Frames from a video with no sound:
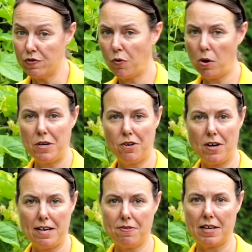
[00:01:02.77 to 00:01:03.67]
forming or
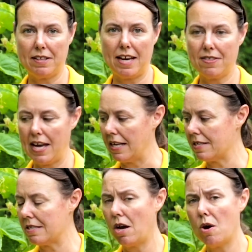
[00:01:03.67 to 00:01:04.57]
anything like that.
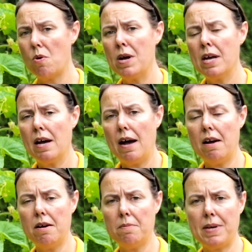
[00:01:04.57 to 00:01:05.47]
So
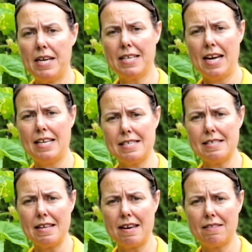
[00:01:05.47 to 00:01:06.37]
um, in
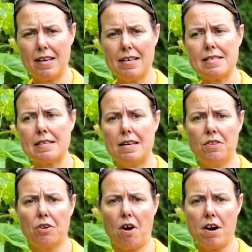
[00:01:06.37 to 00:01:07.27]
cases like this in
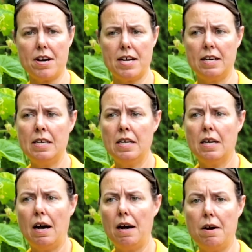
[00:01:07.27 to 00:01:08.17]
the garden,
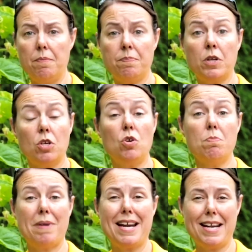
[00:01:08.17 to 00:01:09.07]
um, you
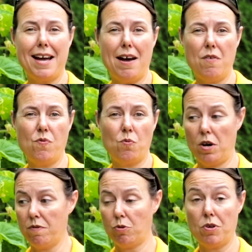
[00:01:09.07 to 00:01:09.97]
might have
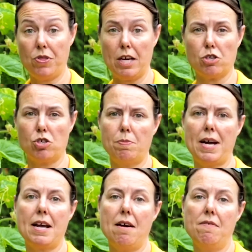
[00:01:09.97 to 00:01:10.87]
one of three things. You
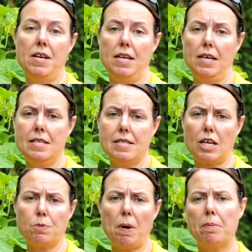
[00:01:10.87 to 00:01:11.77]
might have an
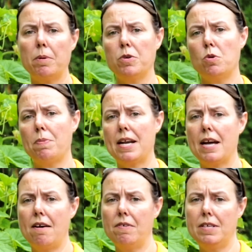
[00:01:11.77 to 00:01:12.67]
insect problem, you might
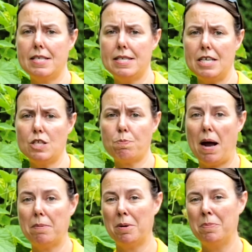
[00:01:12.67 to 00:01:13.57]
have a disease
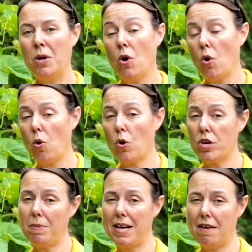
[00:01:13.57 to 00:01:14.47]
problem, or
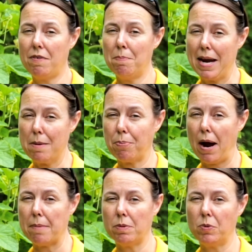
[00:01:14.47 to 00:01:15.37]
you might have a mite
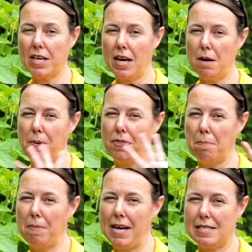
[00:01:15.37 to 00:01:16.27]
problem. We kind of put the
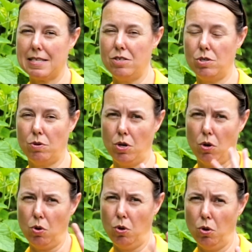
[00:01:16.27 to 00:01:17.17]
mites into a
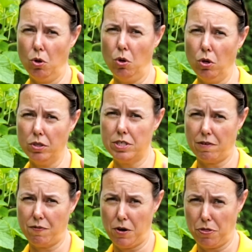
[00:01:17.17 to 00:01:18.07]
whole
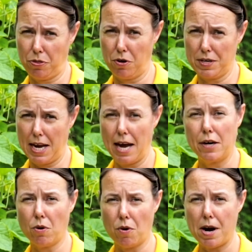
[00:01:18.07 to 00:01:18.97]
different third
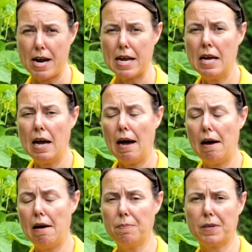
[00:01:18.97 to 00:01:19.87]
category
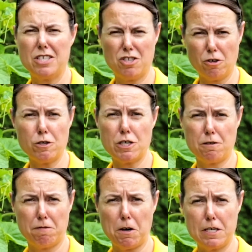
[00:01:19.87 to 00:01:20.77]
because um, they're just
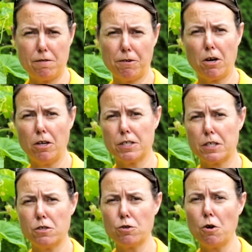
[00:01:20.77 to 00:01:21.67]
very difficult to
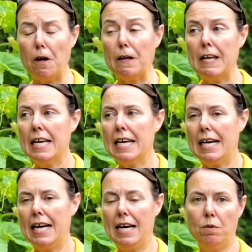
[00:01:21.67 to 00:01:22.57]
control.
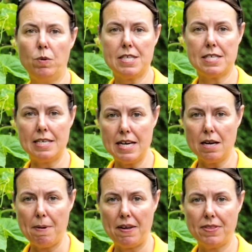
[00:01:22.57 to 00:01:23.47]
And what's neat
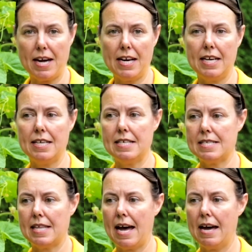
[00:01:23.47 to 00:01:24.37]
about that is
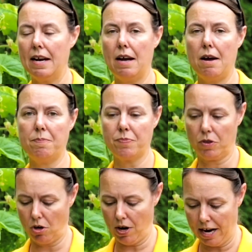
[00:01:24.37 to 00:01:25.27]
that um,
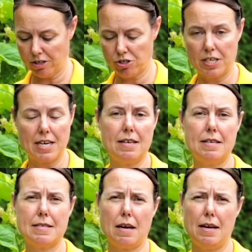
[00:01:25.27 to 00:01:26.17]
there actually
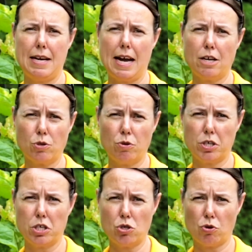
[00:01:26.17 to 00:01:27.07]
is a natural
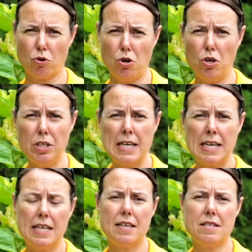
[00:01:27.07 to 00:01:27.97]
control.
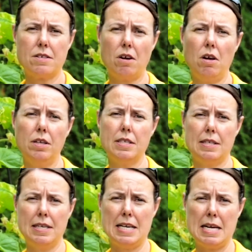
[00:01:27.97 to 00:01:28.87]
It's called
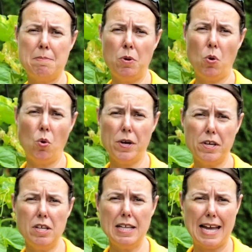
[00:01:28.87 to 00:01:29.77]
neem
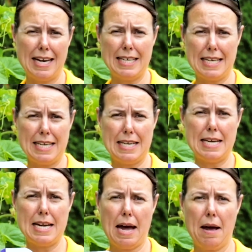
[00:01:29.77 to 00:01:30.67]
oil,
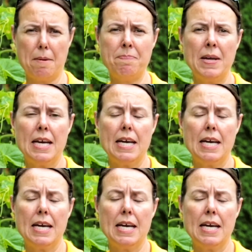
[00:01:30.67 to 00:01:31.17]
N-E-E-M.